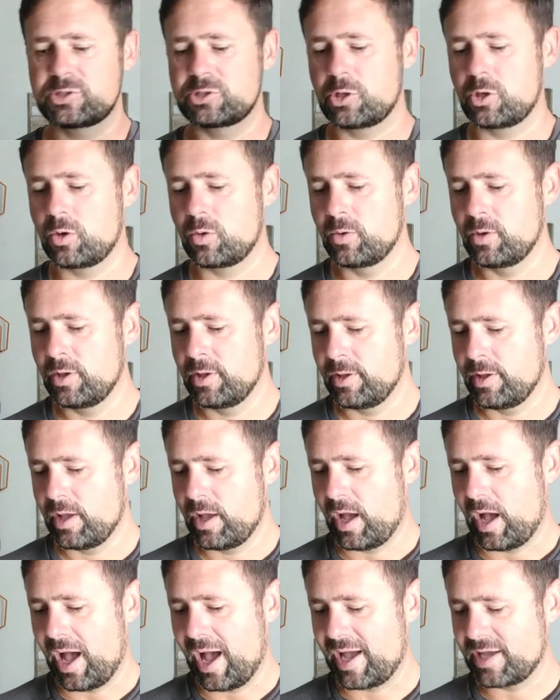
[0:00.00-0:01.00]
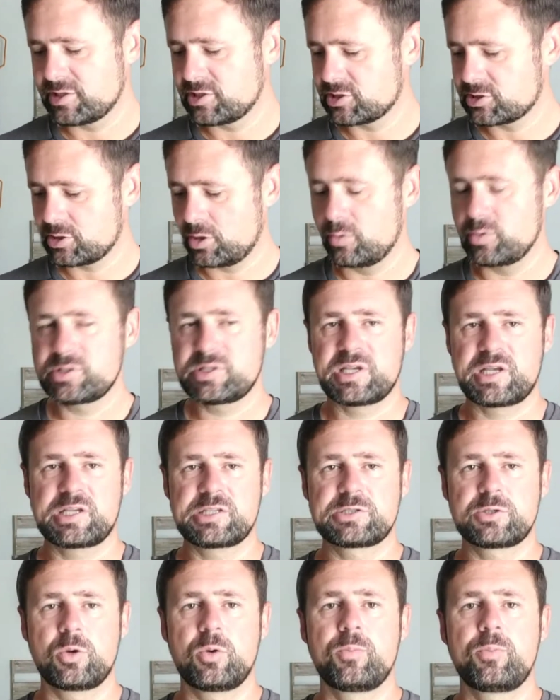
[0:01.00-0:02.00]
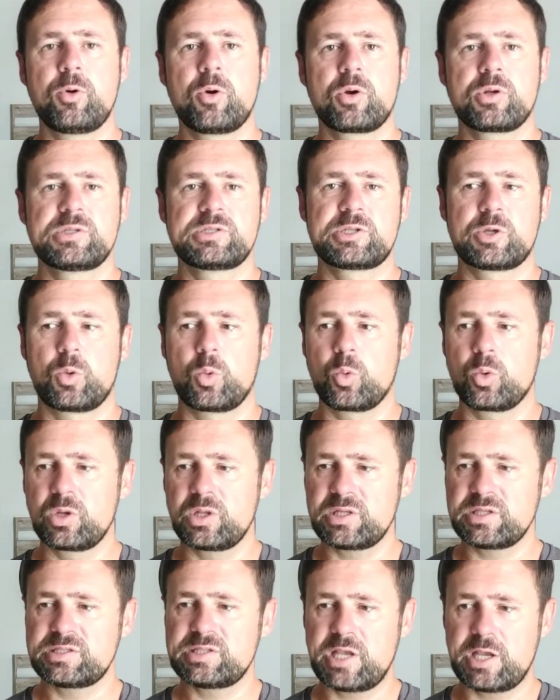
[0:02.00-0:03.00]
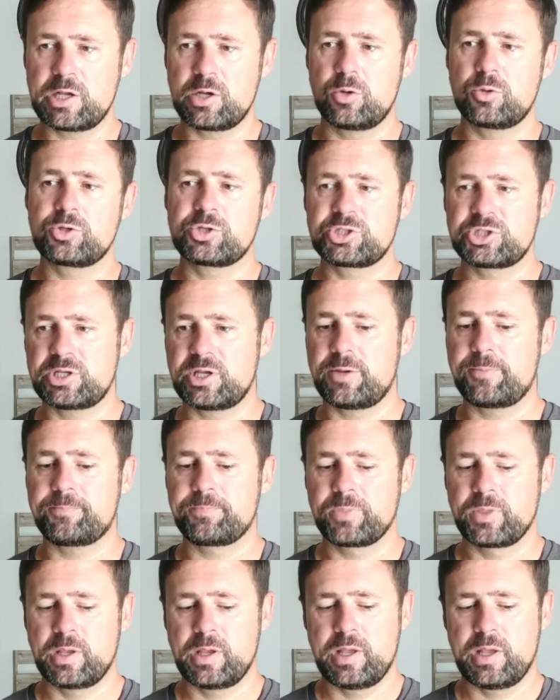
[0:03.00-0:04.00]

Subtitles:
So I just always think it's so important to really take ownership